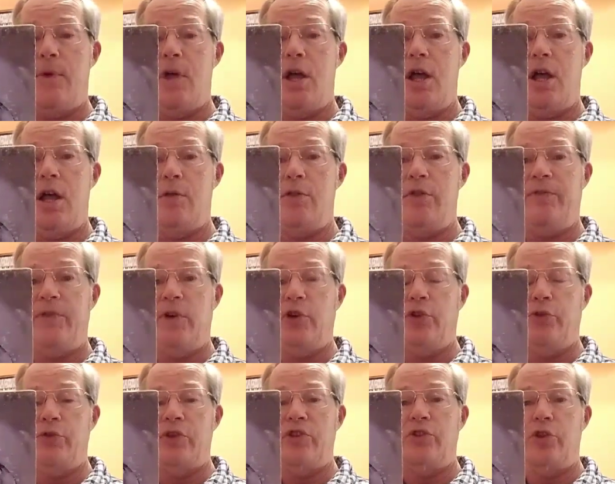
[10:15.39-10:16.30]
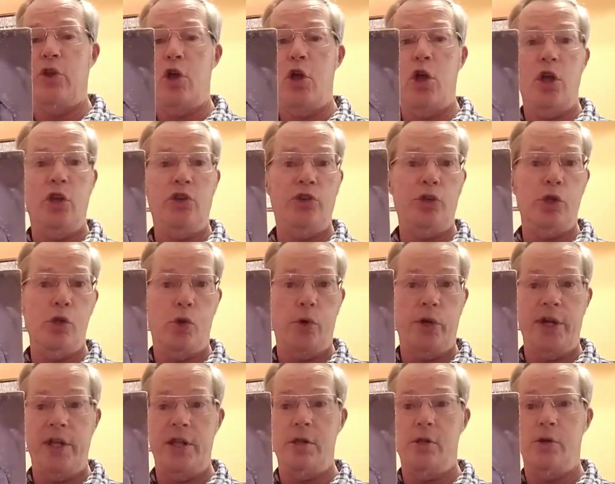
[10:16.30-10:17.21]
Uh, the first three songs,
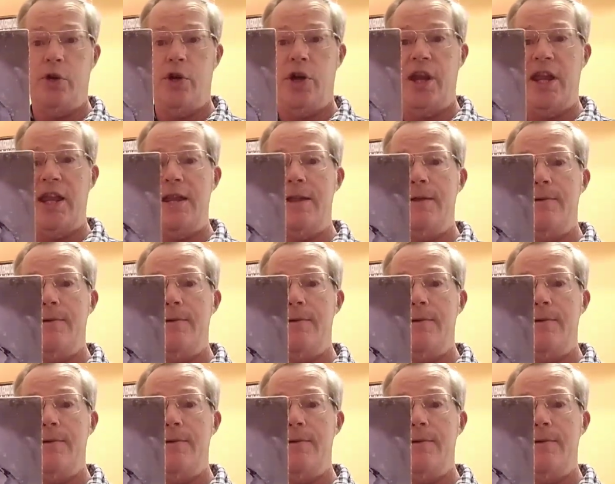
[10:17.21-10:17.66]
Glory, Glory,